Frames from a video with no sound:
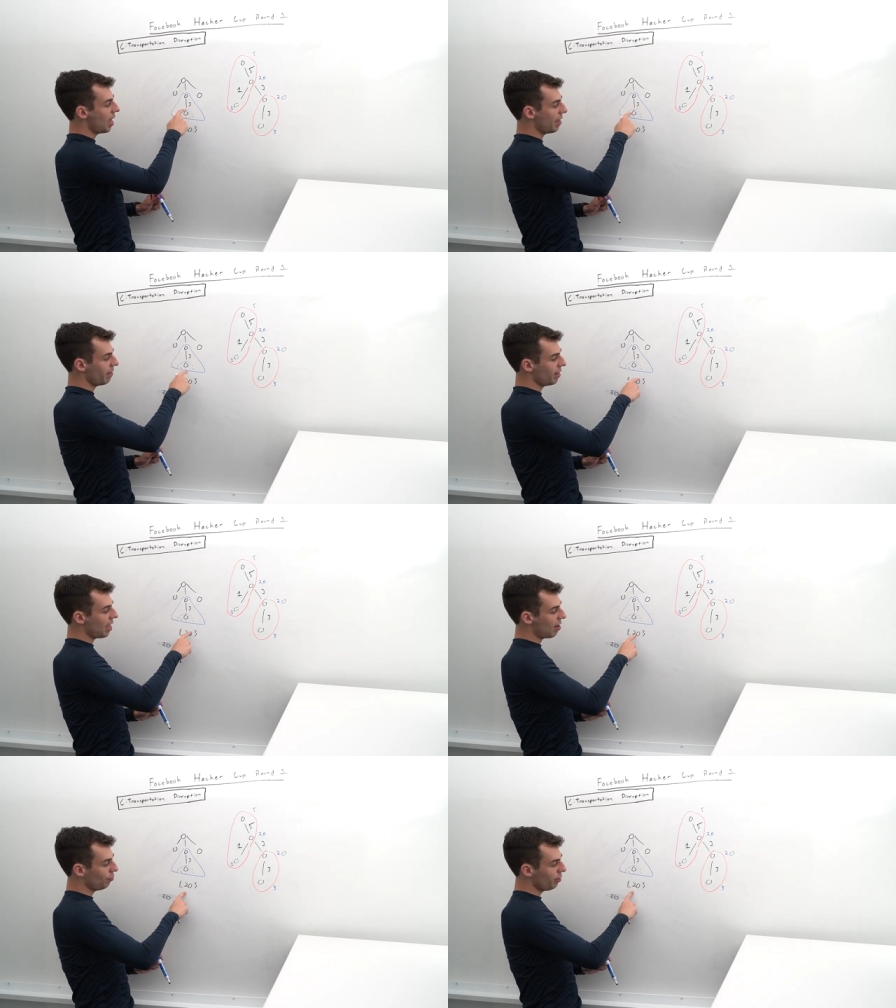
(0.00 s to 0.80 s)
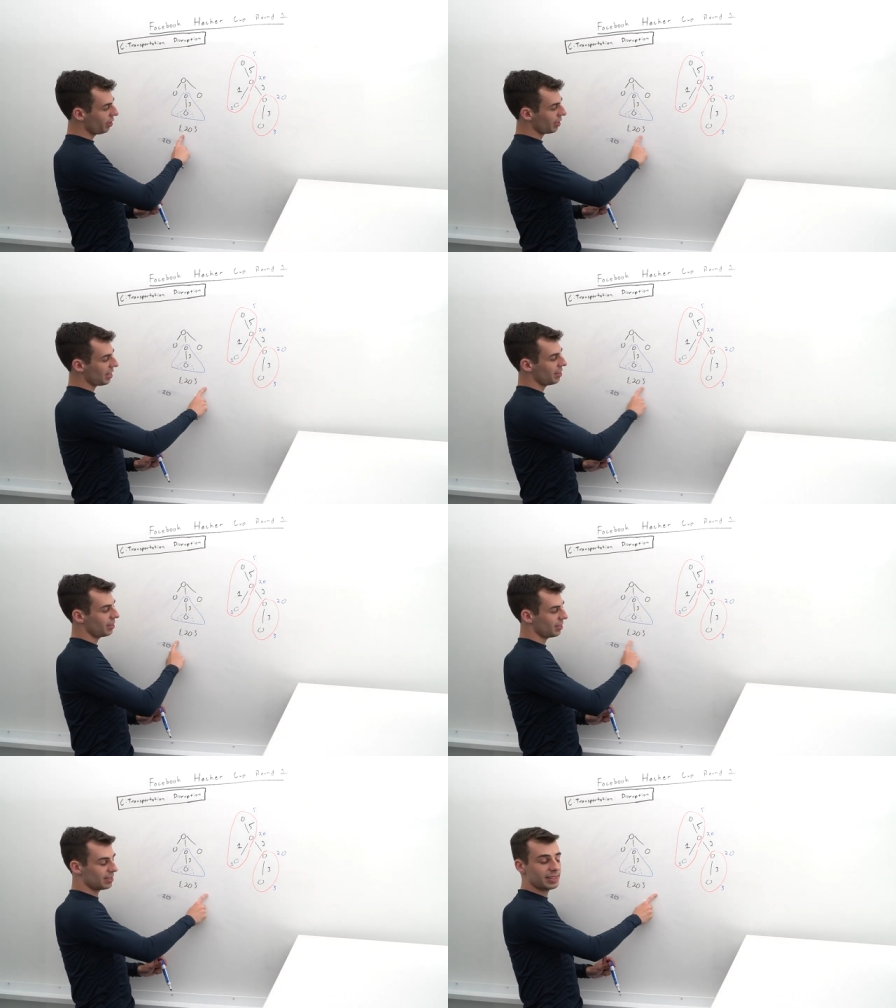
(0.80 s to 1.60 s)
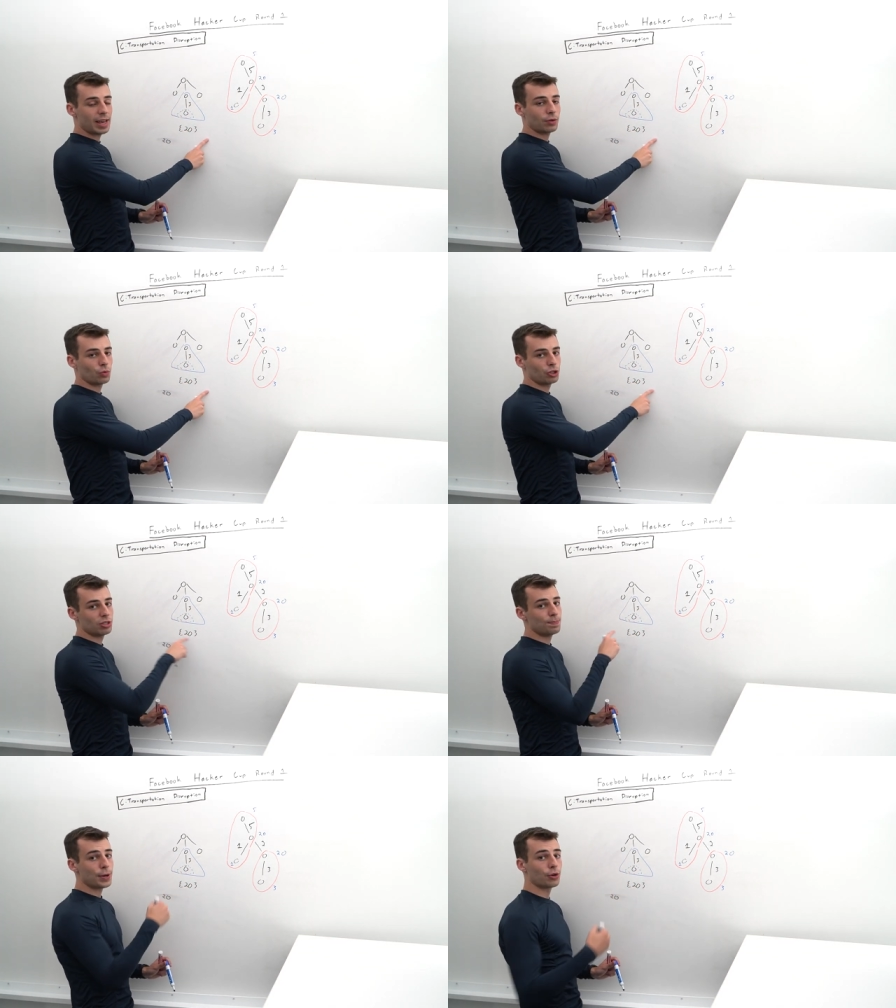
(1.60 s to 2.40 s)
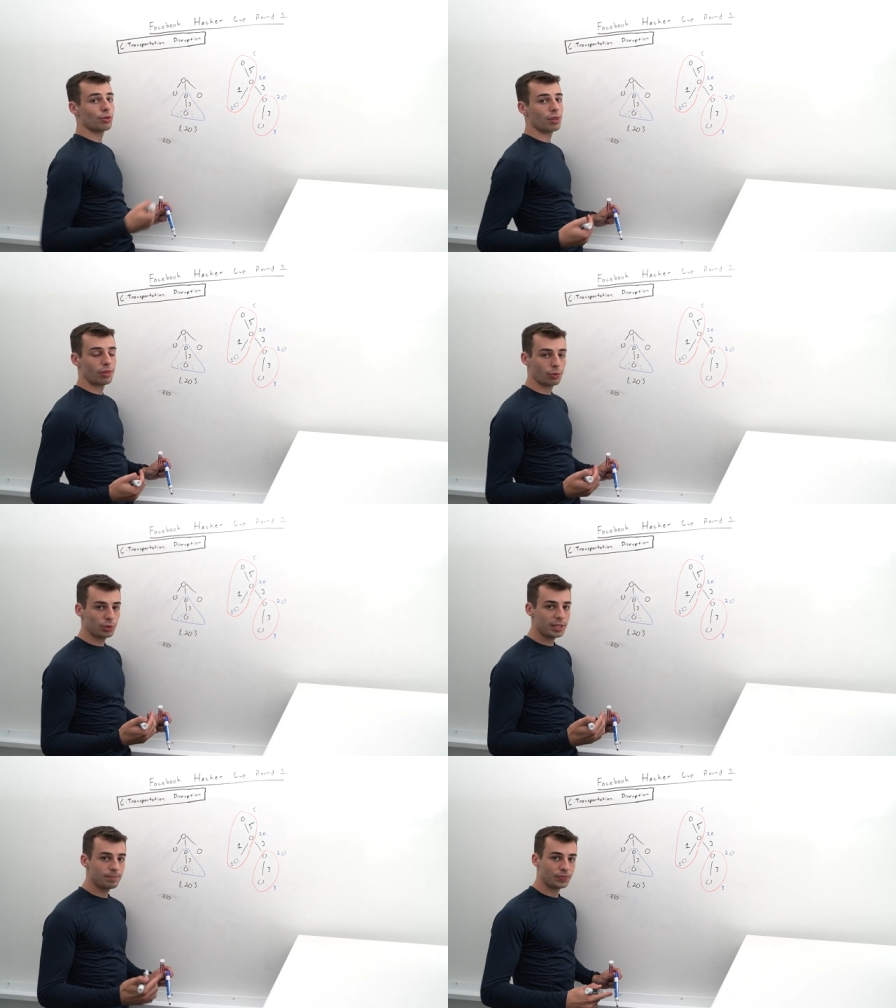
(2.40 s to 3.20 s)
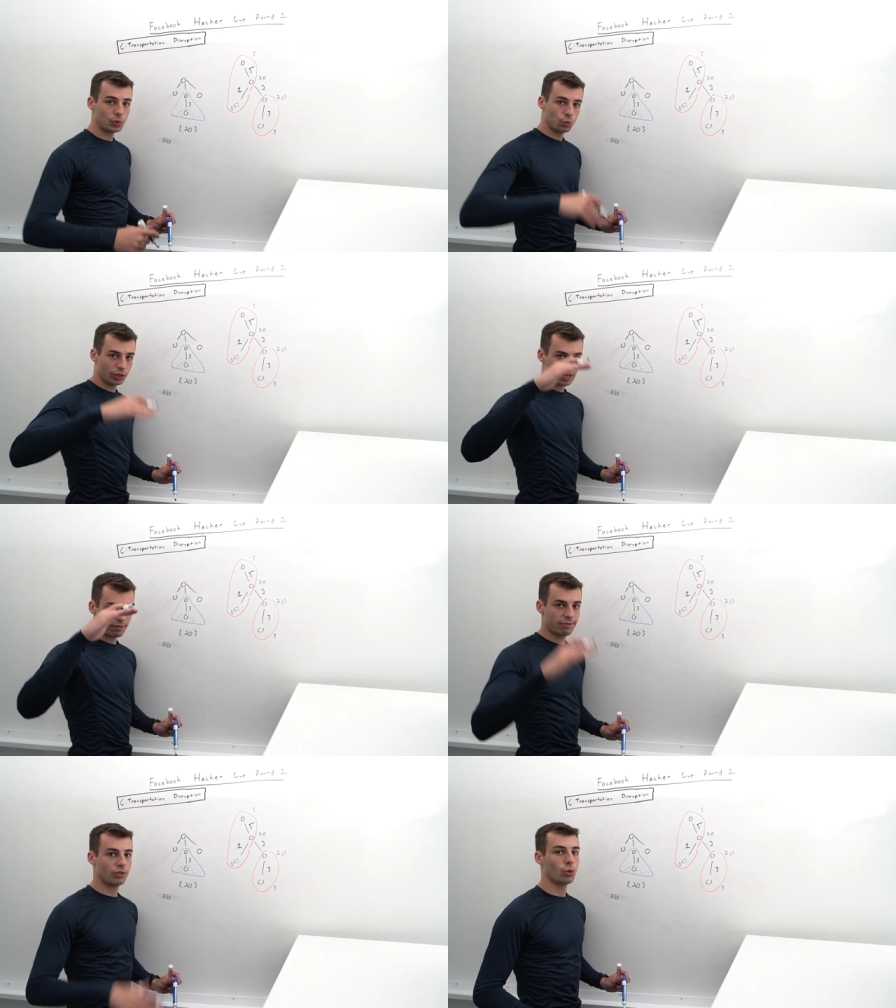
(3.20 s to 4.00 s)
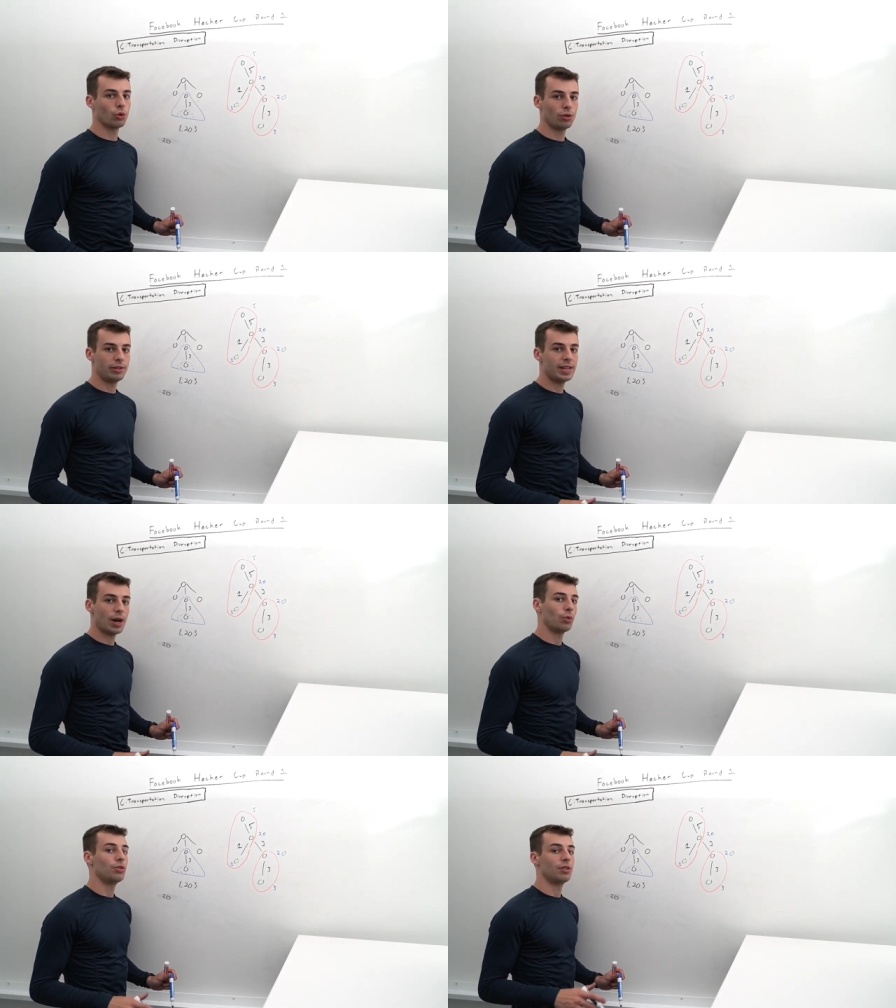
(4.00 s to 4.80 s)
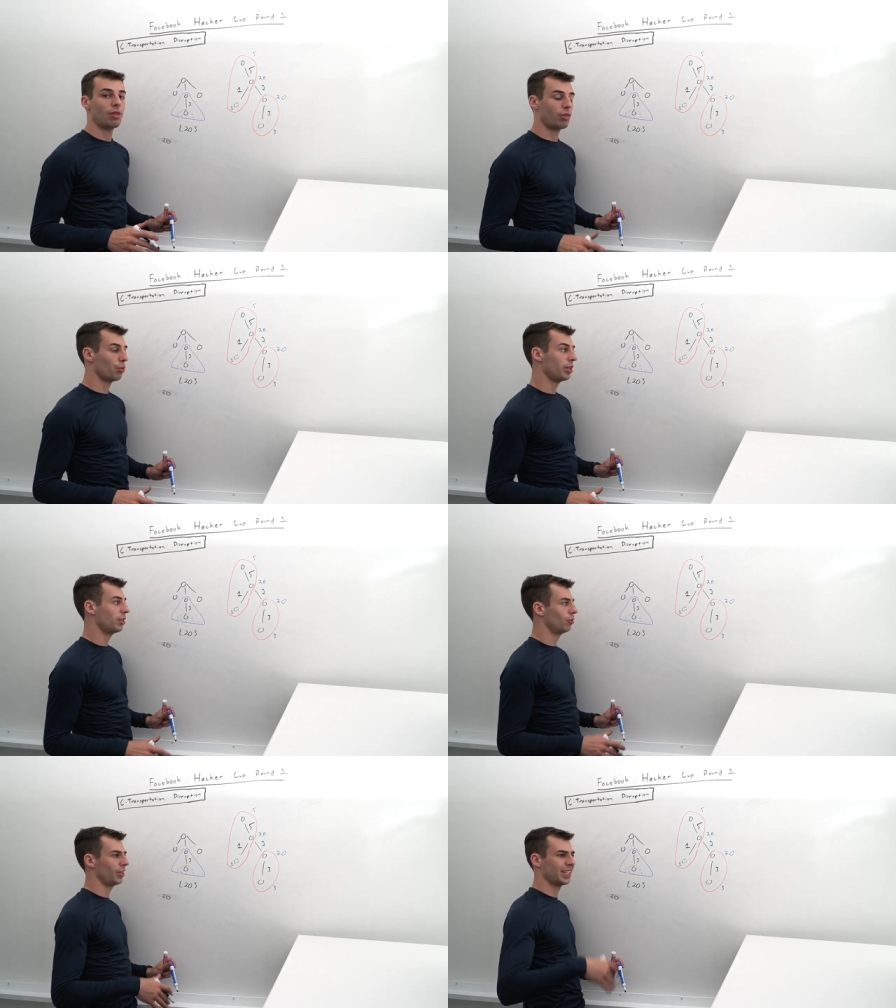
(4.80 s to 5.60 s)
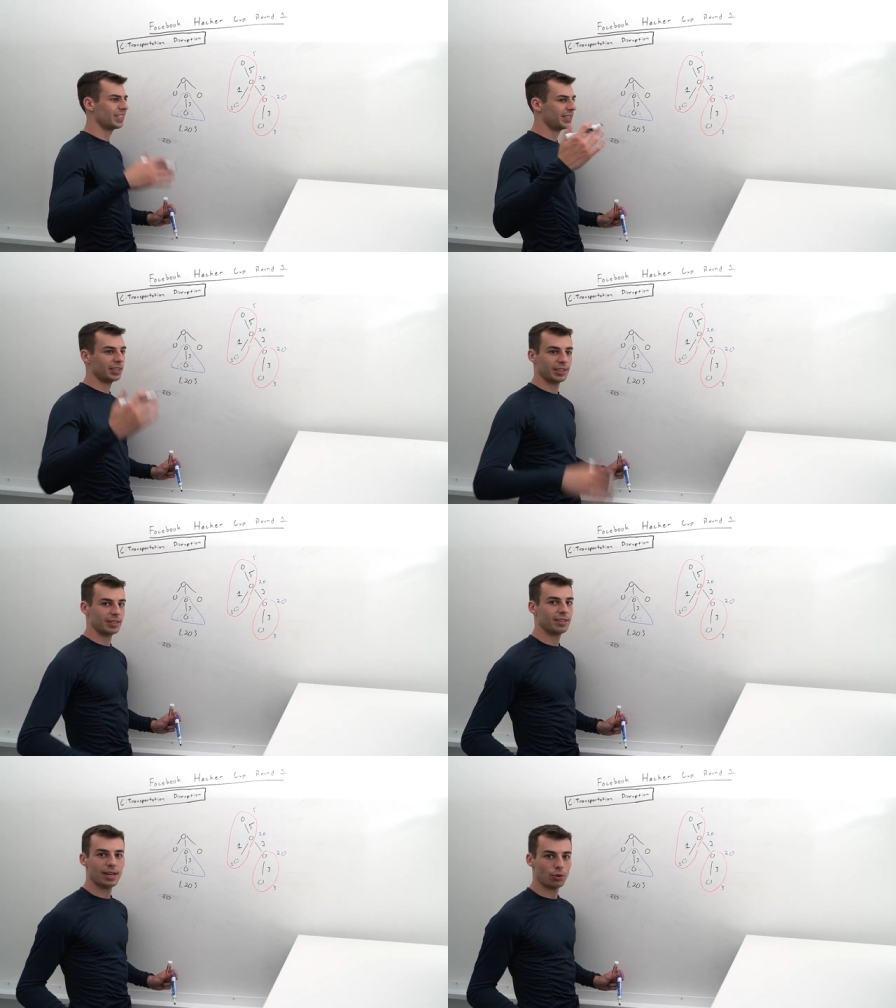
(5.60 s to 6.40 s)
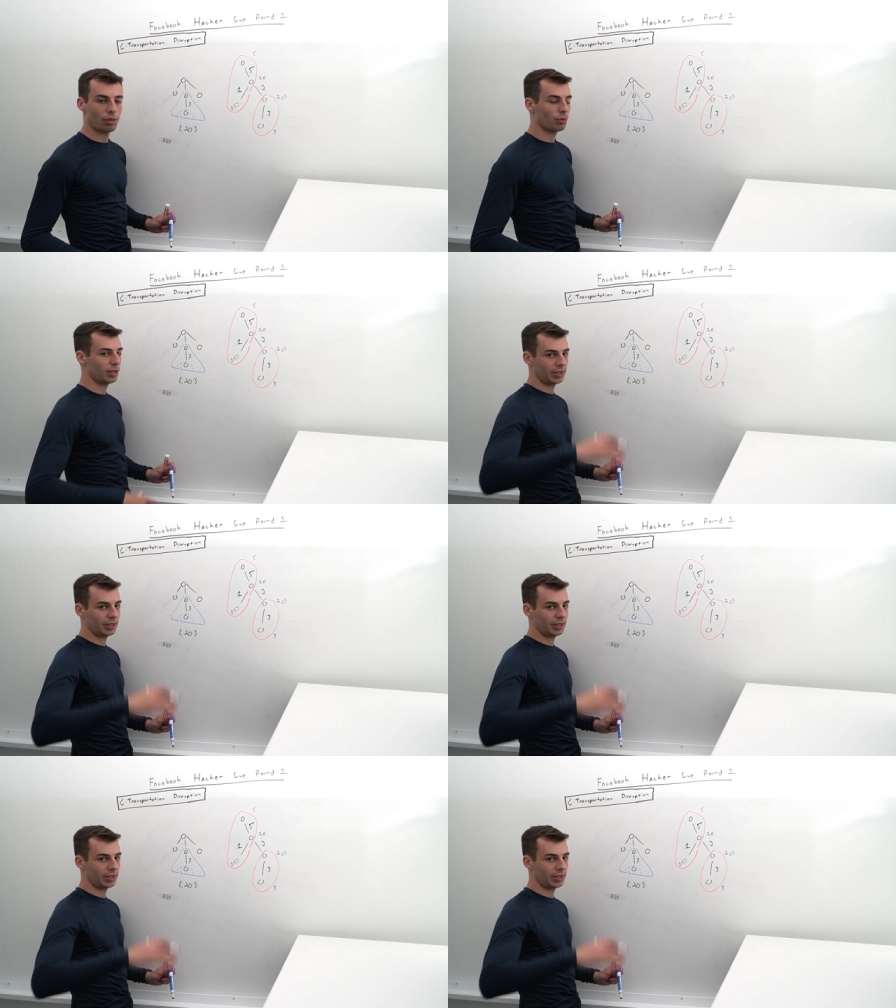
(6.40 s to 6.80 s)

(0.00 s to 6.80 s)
And then everything in this set, which is bigger than 3, will get floored down to 3, or I guess ceilinged down to 3.